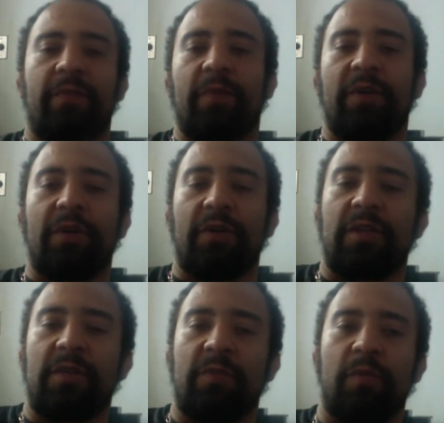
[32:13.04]
period,
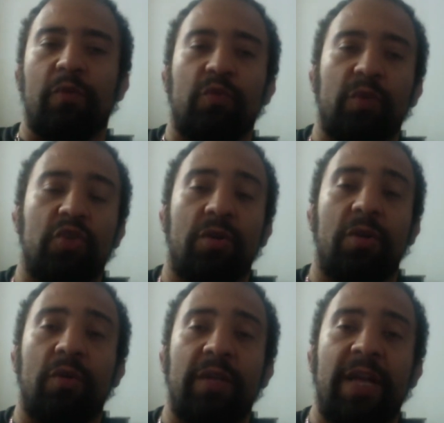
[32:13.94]
if people really
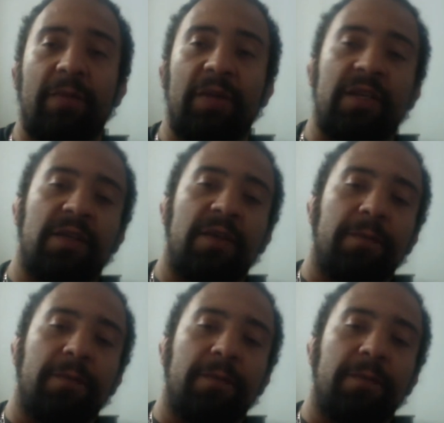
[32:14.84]
struggle with that because